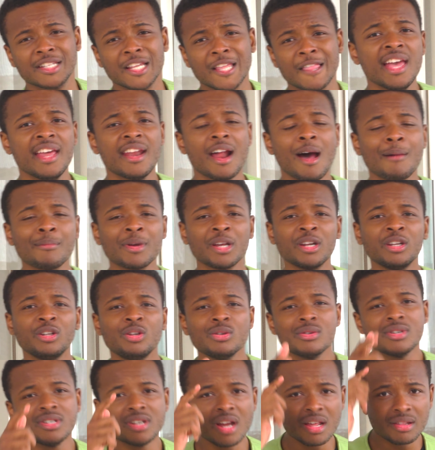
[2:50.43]
And I'm gonna
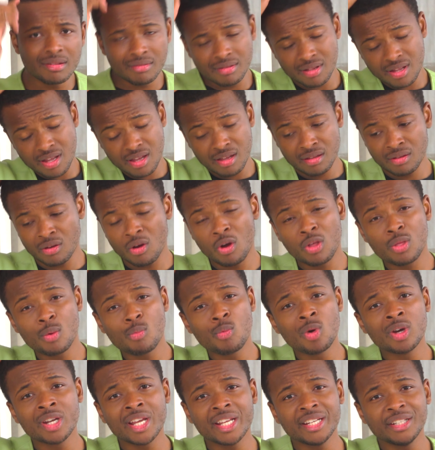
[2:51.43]
do another thing on the
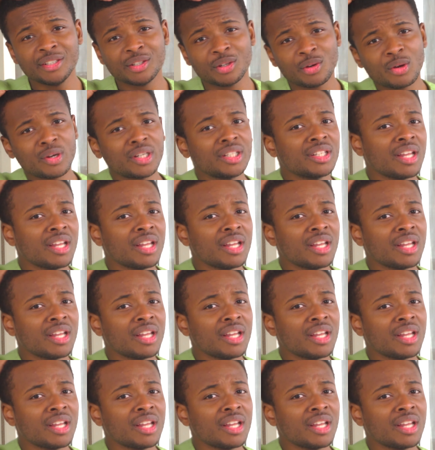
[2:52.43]
180-degree